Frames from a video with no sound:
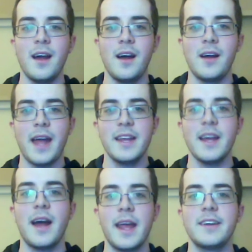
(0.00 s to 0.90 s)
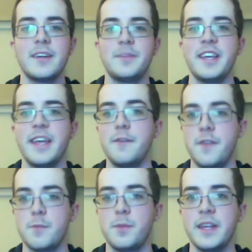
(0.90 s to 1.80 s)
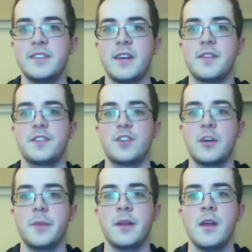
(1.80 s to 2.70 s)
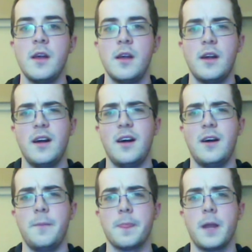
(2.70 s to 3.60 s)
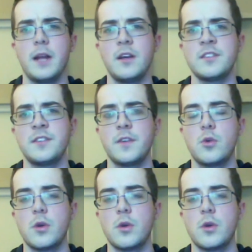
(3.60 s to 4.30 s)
And yeah, I ended up taking 5th place at this tournament. I lost in the